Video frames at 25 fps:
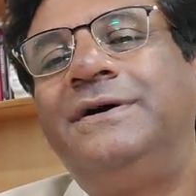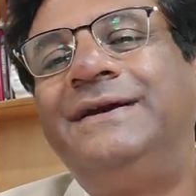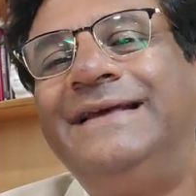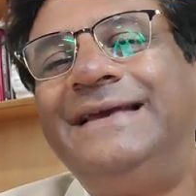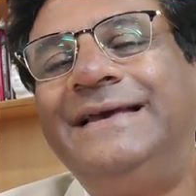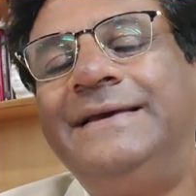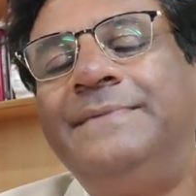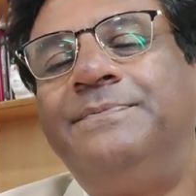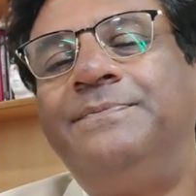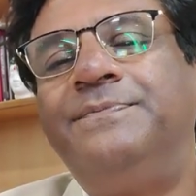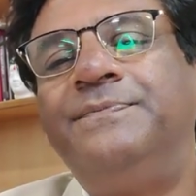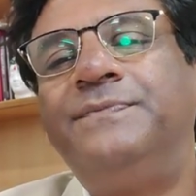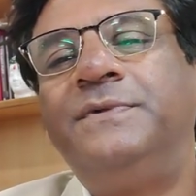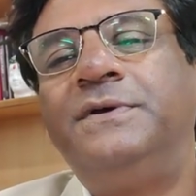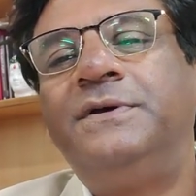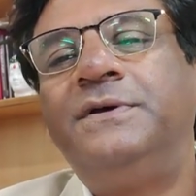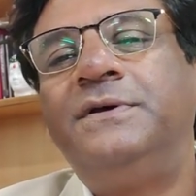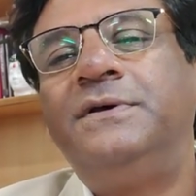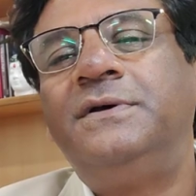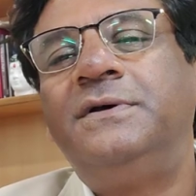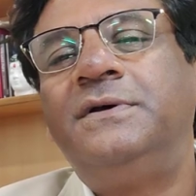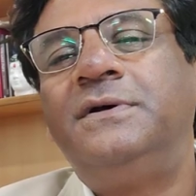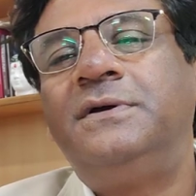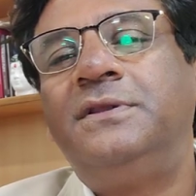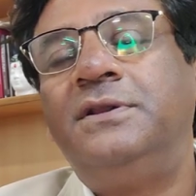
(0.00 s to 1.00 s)
team,
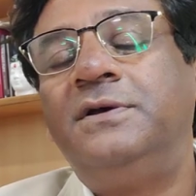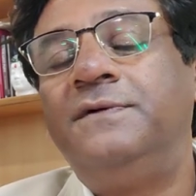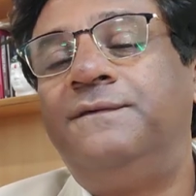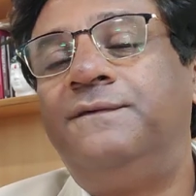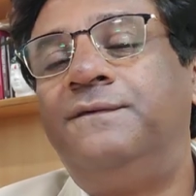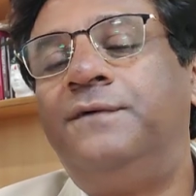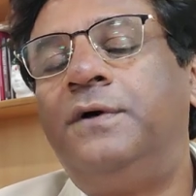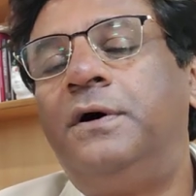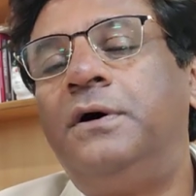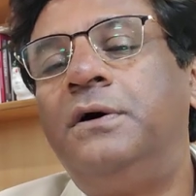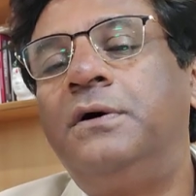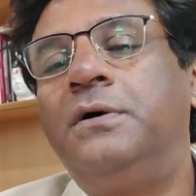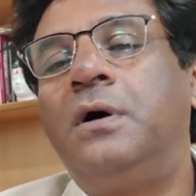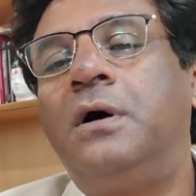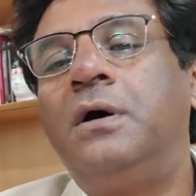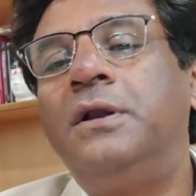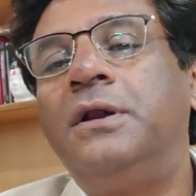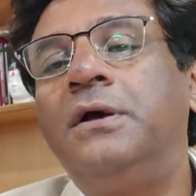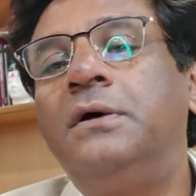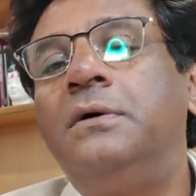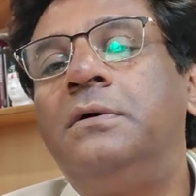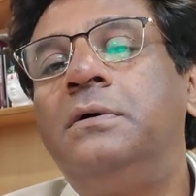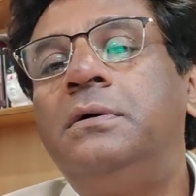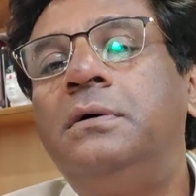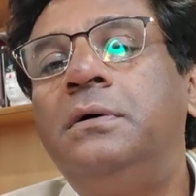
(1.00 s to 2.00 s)
they work on
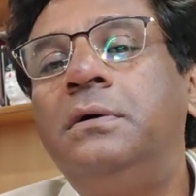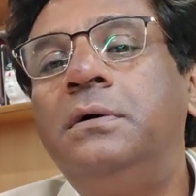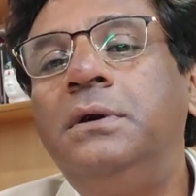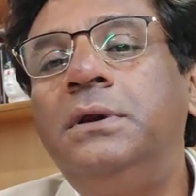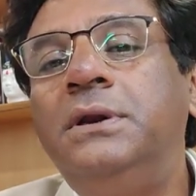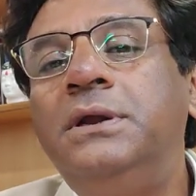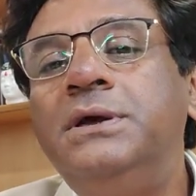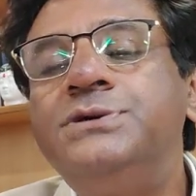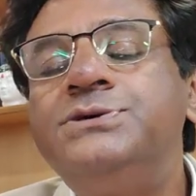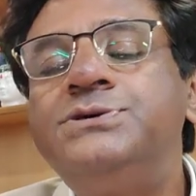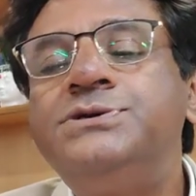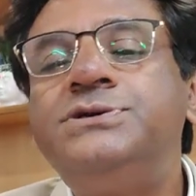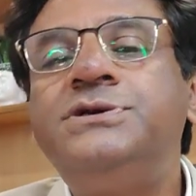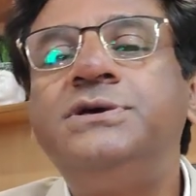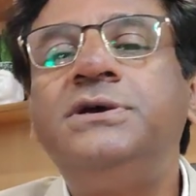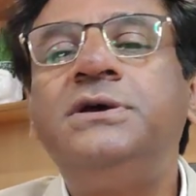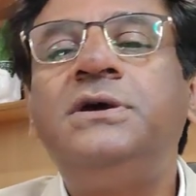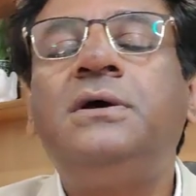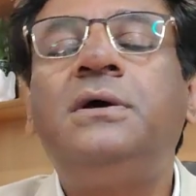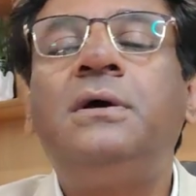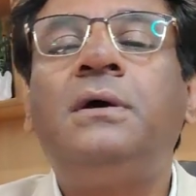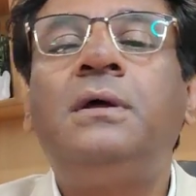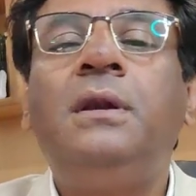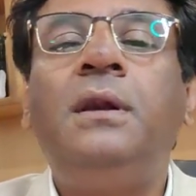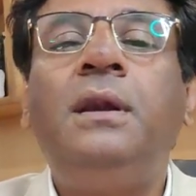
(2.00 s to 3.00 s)
a
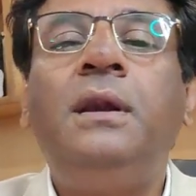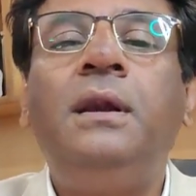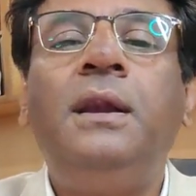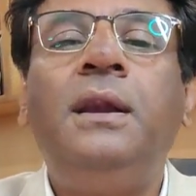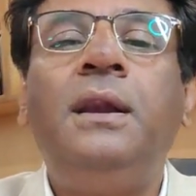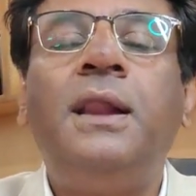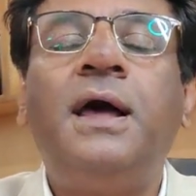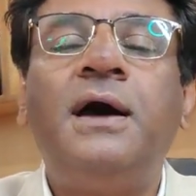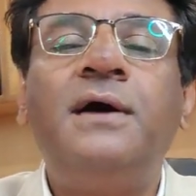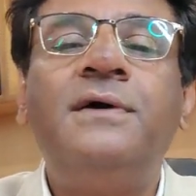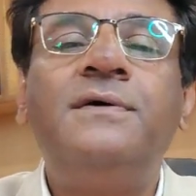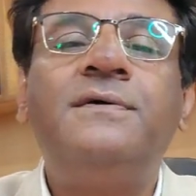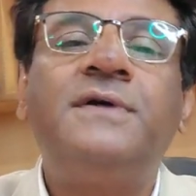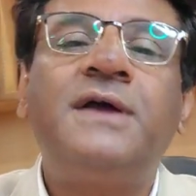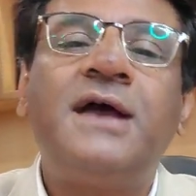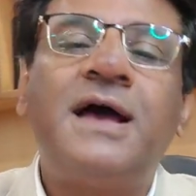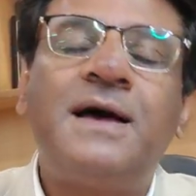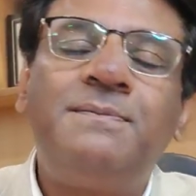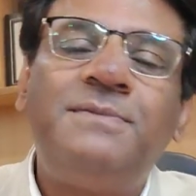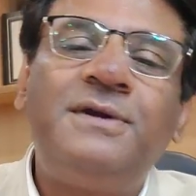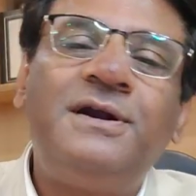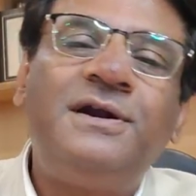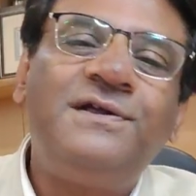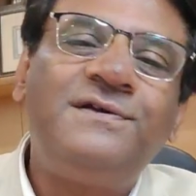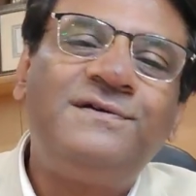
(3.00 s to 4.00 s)
holistic lung
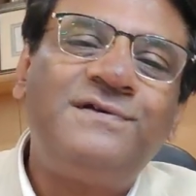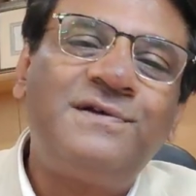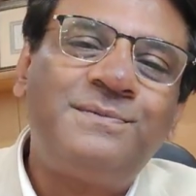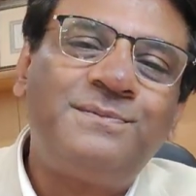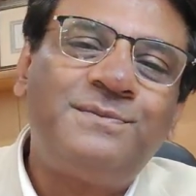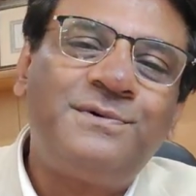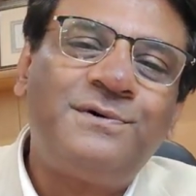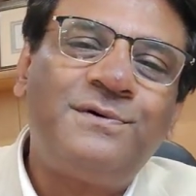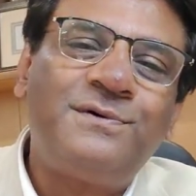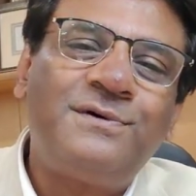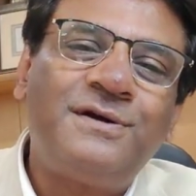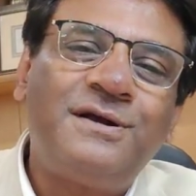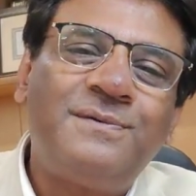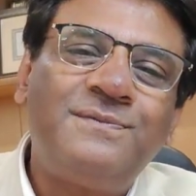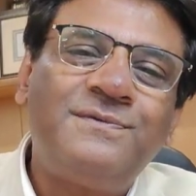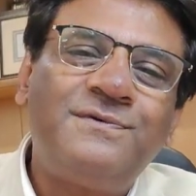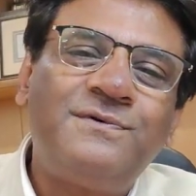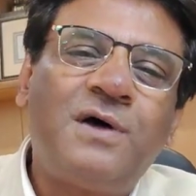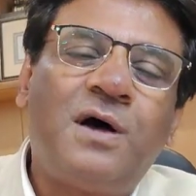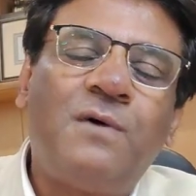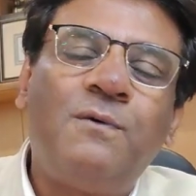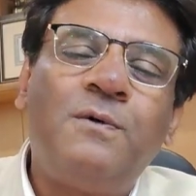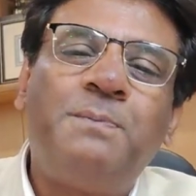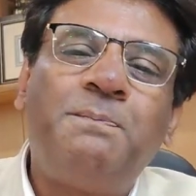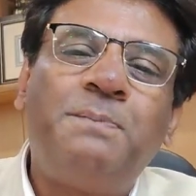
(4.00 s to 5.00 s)
rehabilitation program.
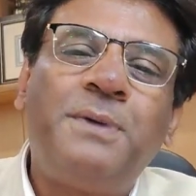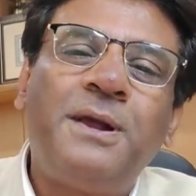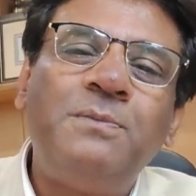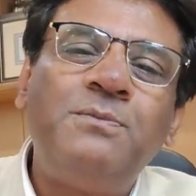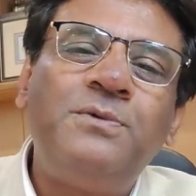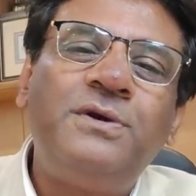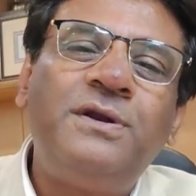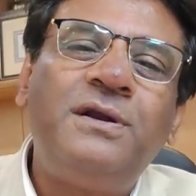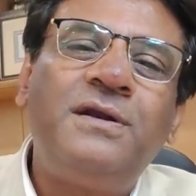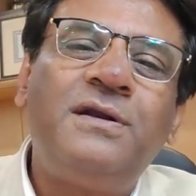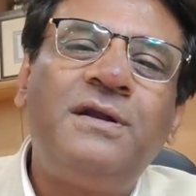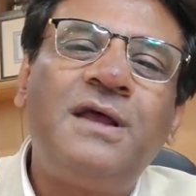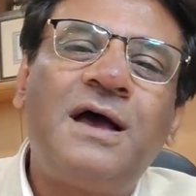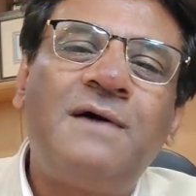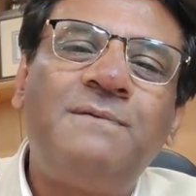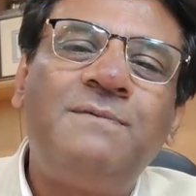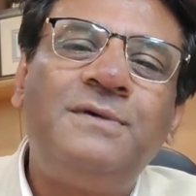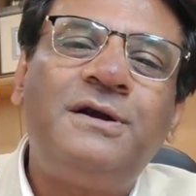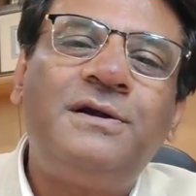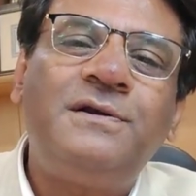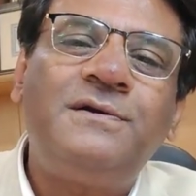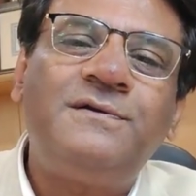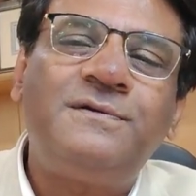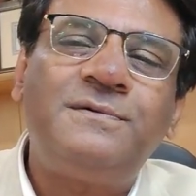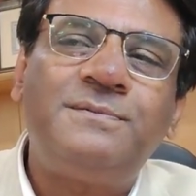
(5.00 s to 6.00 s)
So our pulmonary
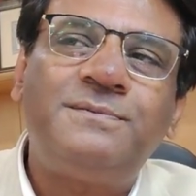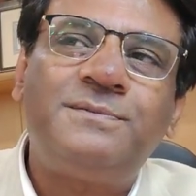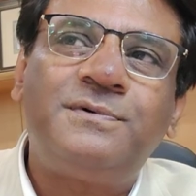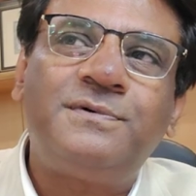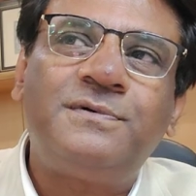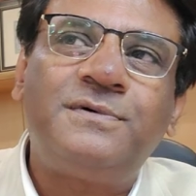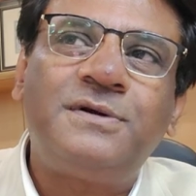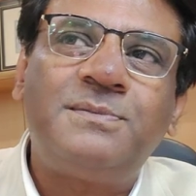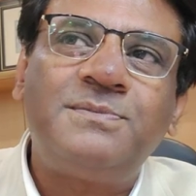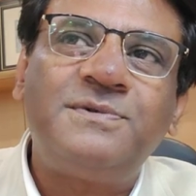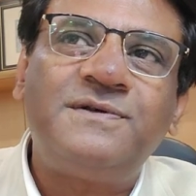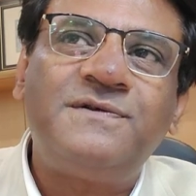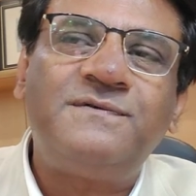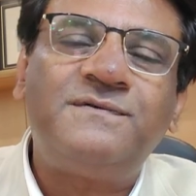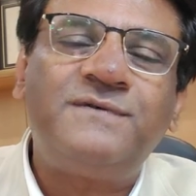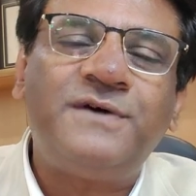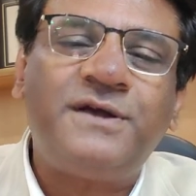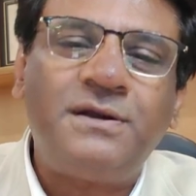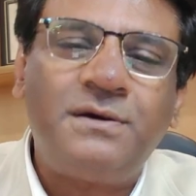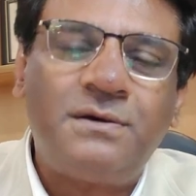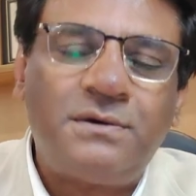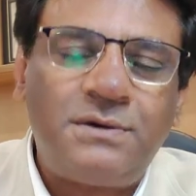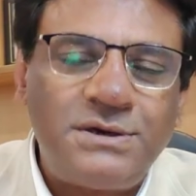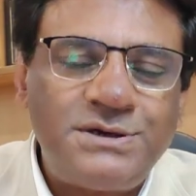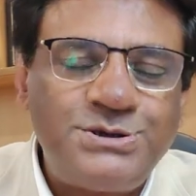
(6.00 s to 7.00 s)
rehabilitation program is
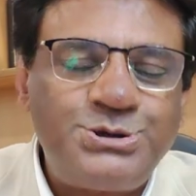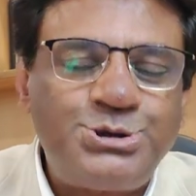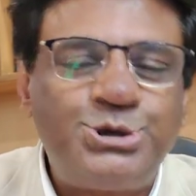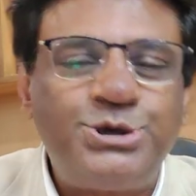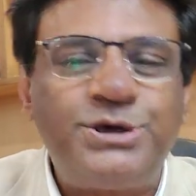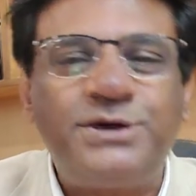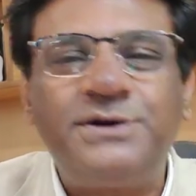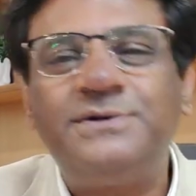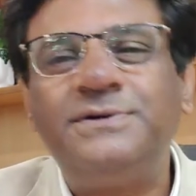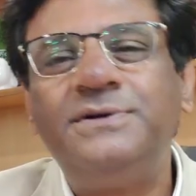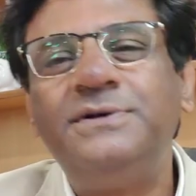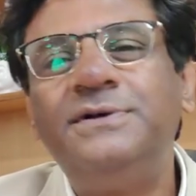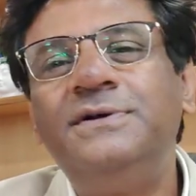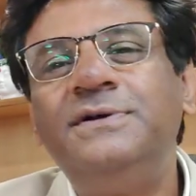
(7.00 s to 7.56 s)
very holistic,